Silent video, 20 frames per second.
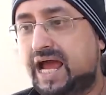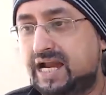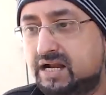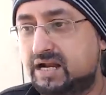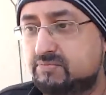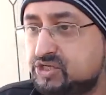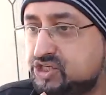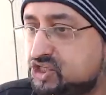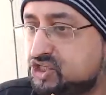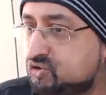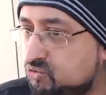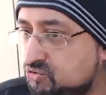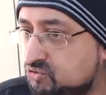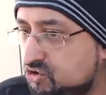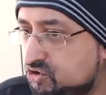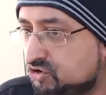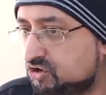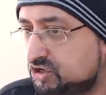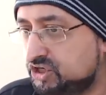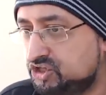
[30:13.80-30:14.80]
and I'm still
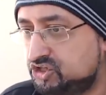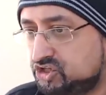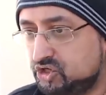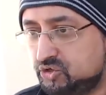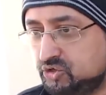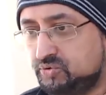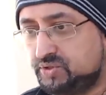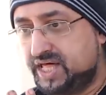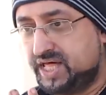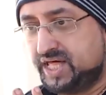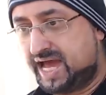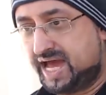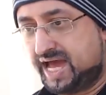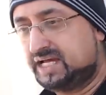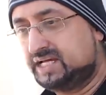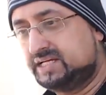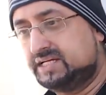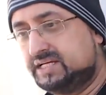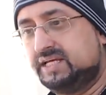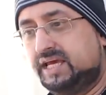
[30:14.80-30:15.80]
not going to do
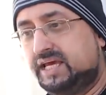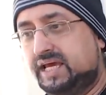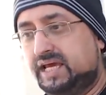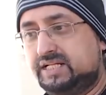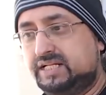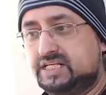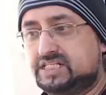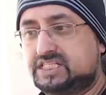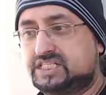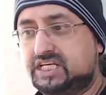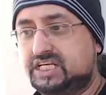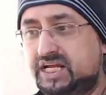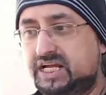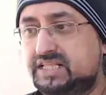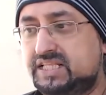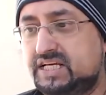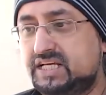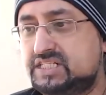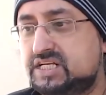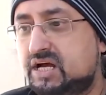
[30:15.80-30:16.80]
that. Yeah, there's
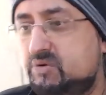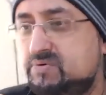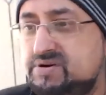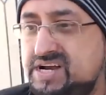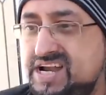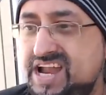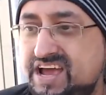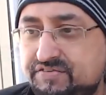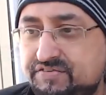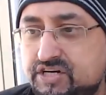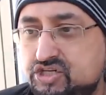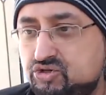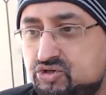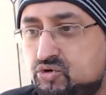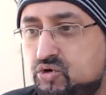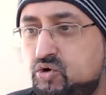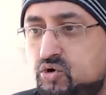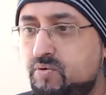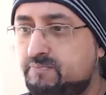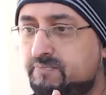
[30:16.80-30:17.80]
certain things I will never
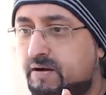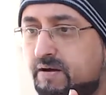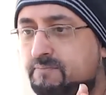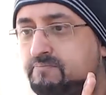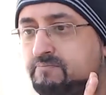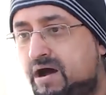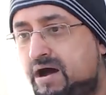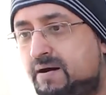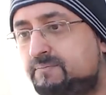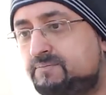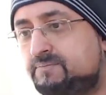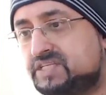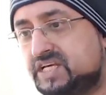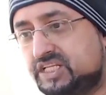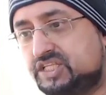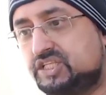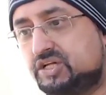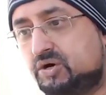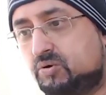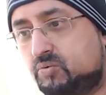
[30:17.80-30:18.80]
draw when my mum's
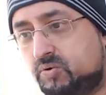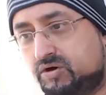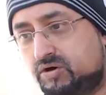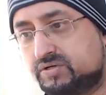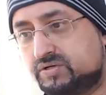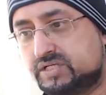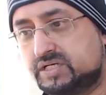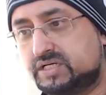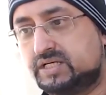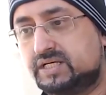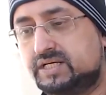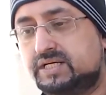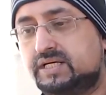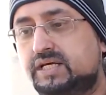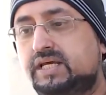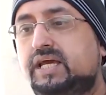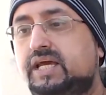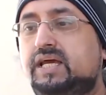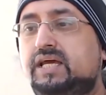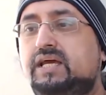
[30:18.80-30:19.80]
in the world.
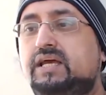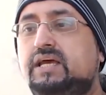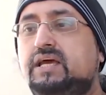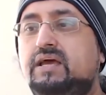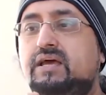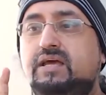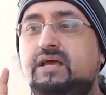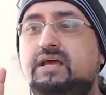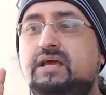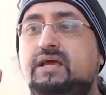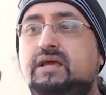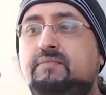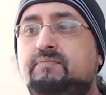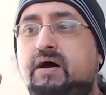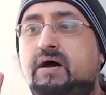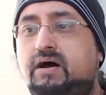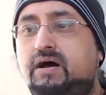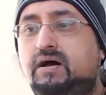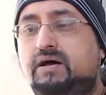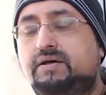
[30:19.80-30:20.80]
Yeah,
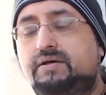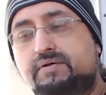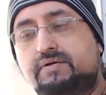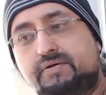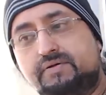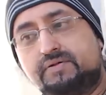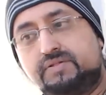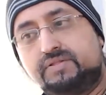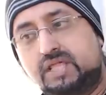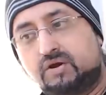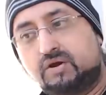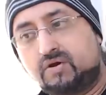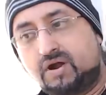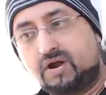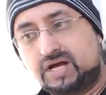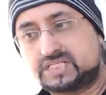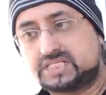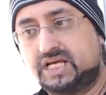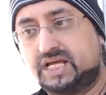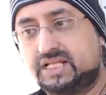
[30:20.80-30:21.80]
but there
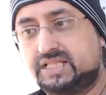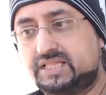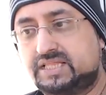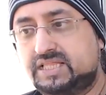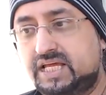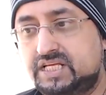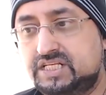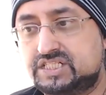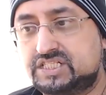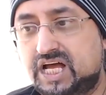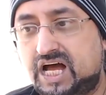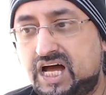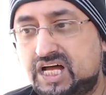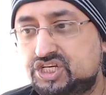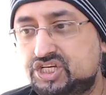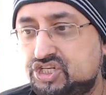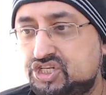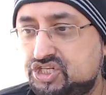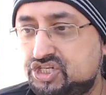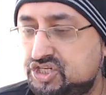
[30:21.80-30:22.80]
are certain things that
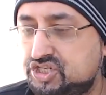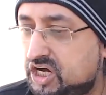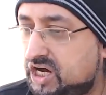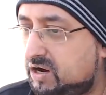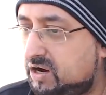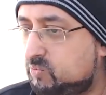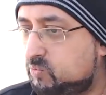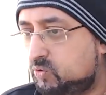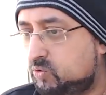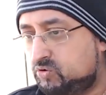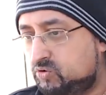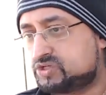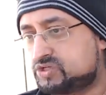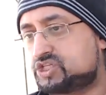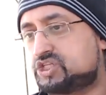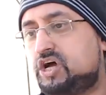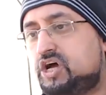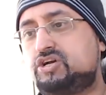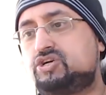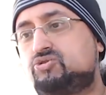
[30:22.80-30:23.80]
I will
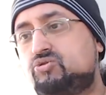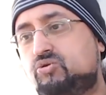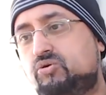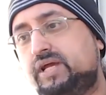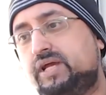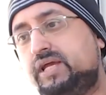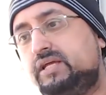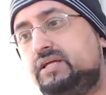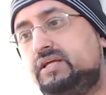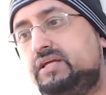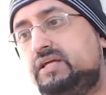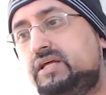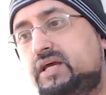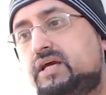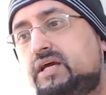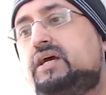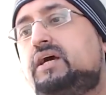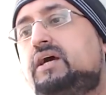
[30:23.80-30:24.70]
start drawing